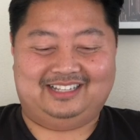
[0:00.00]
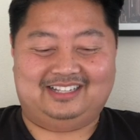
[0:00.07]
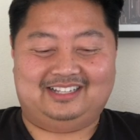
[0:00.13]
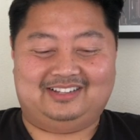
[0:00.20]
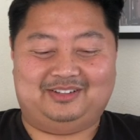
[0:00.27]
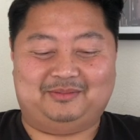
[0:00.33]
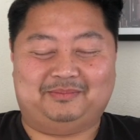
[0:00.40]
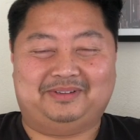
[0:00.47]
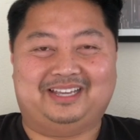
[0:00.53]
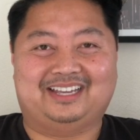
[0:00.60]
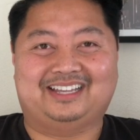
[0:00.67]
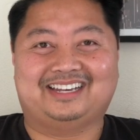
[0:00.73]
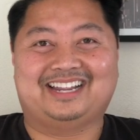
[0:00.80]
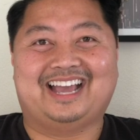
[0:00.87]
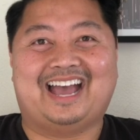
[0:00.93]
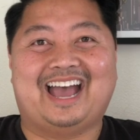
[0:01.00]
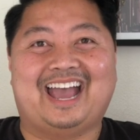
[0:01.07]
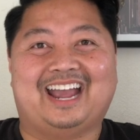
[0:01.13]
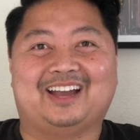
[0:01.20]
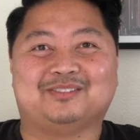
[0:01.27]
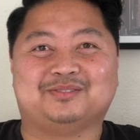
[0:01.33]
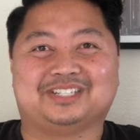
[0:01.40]
Oh man.
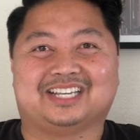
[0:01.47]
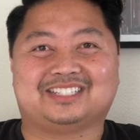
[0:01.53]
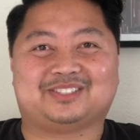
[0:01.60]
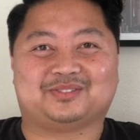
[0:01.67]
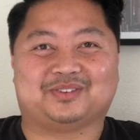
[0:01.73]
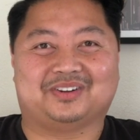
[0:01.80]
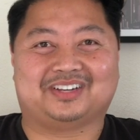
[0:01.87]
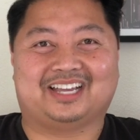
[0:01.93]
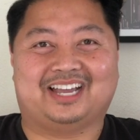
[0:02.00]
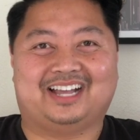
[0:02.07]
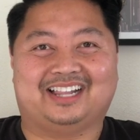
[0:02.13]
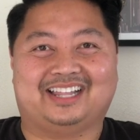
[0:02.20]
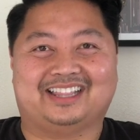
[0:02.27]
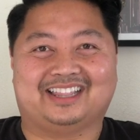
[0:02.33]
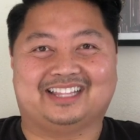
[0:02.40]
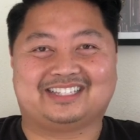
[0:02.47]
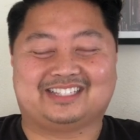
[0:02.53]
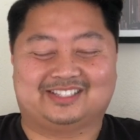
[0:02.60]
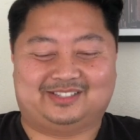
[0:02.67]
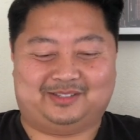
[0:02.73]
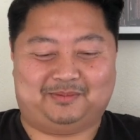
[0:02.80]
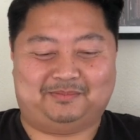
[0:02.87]
Hi, I'm Jason Rogel, and this
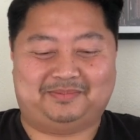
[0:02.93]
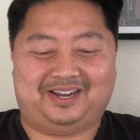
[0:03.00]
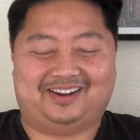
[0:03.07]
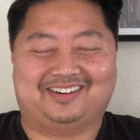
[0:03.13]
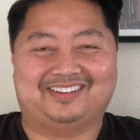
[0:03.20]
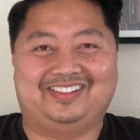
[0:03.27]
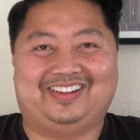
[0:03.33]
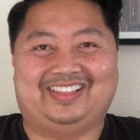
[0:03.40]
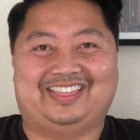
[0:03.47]
is apparently